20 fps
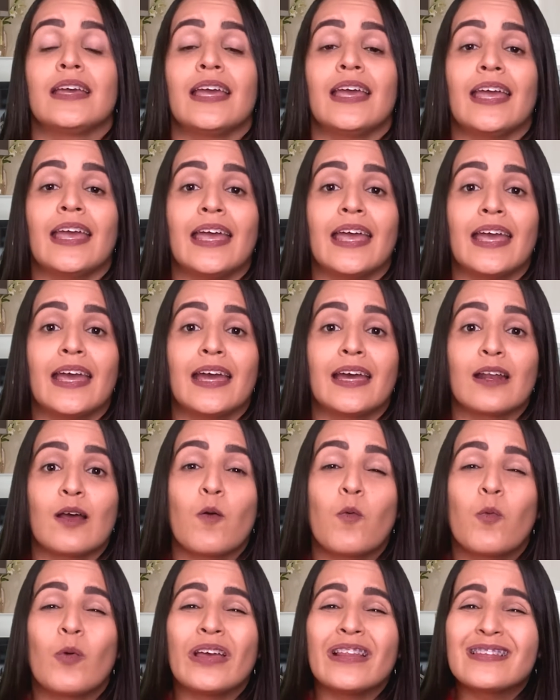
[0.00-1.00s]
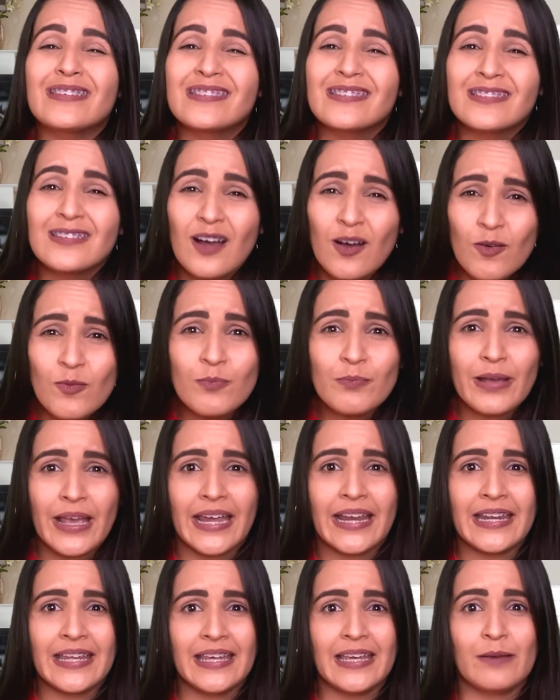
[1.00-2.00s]
And with so
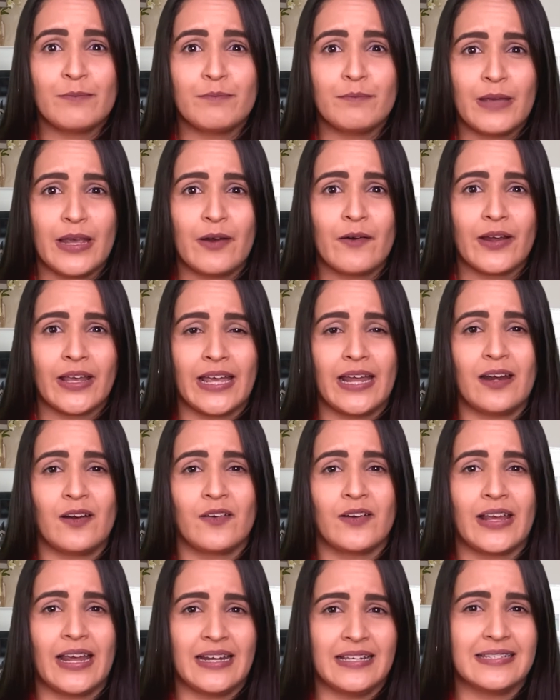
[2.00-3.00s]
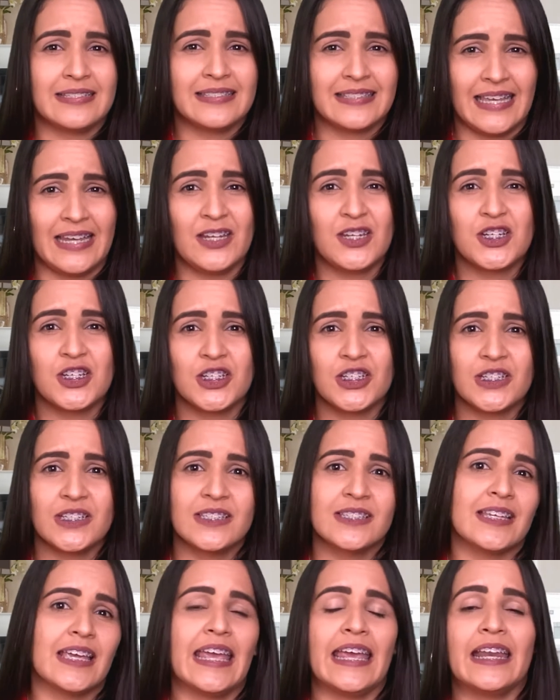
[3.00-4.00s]
many American
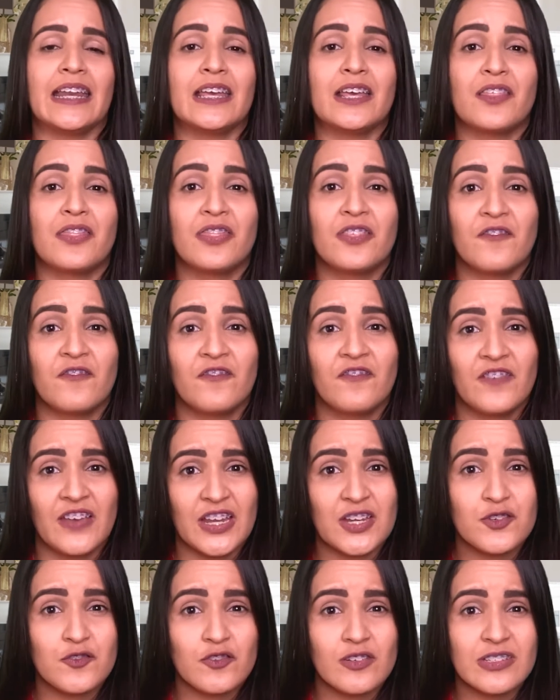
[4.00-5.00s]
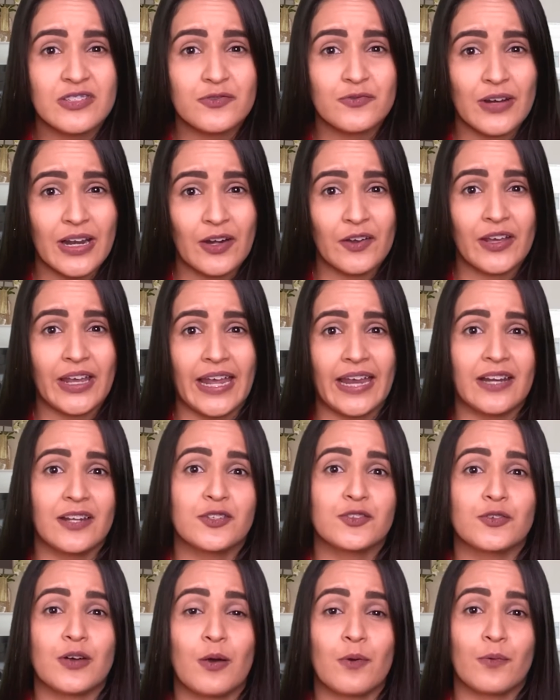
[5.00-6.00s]
organizations and individuals
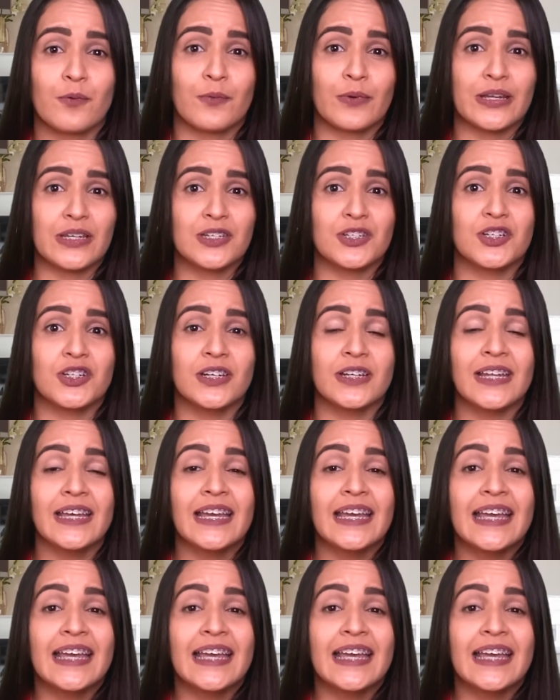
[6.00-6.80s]
relocating to our region